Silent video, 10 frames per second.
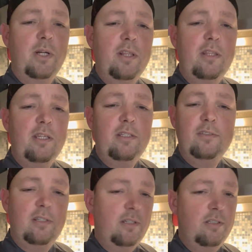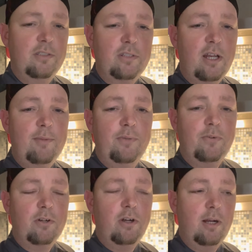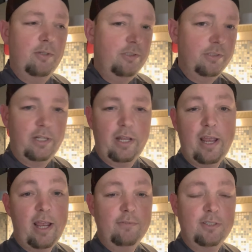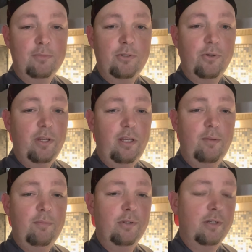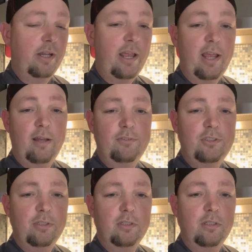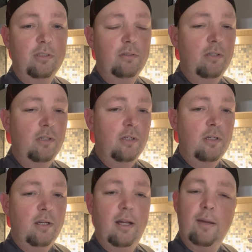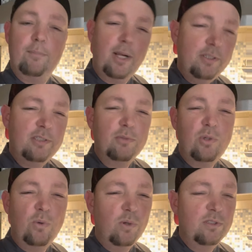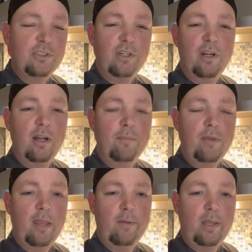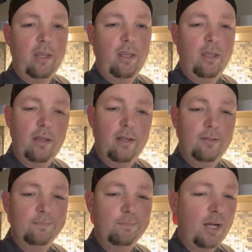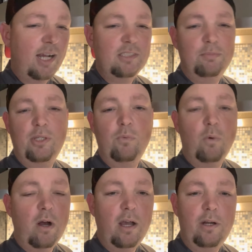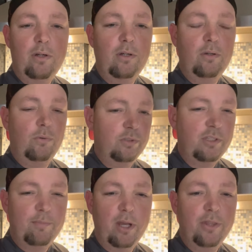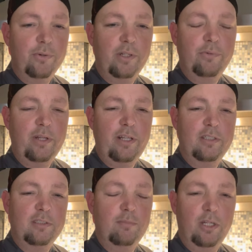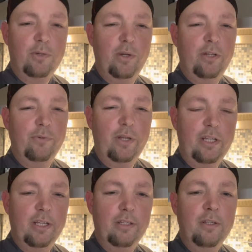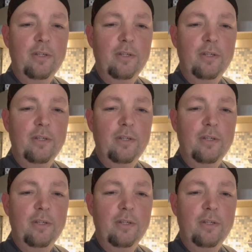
of the things that is common for caramel is you're going to have some cream, you're going to have sugar, probably some corn syrup maybe, possibly water or some other ingredient, some liquid ingredient,